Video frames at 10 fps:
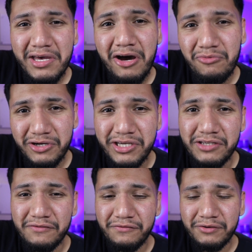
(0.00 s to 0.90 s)
that one will
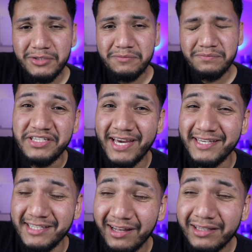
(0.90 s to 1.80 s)
hit, you feel me? But yeah,
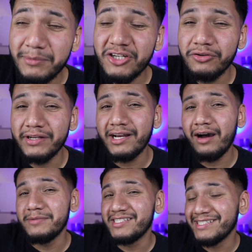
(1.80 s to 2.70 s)
y'all let me know in the
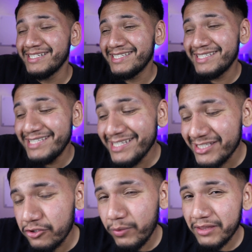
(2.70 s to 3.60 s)
comments, is
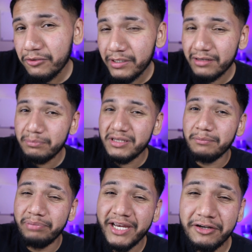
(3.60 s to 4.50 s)
this dueto gonna be a
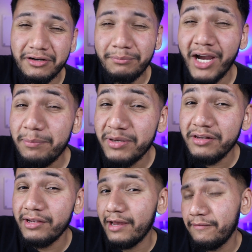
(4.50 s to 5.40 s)
banger? In my
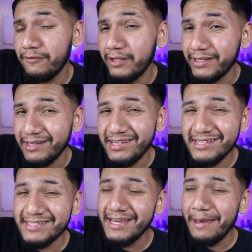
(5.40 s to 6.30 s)
opinion, I feel like it
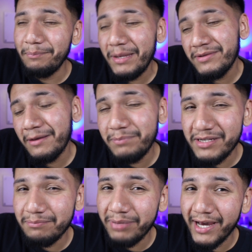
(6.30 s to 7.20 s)
is. Maybe I'm
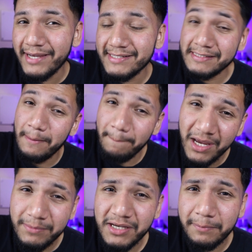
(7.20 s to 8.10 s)
being biased,
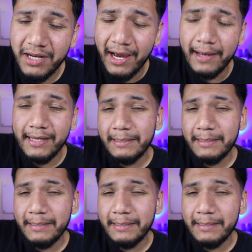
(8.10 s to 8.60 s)
maybe I'm not.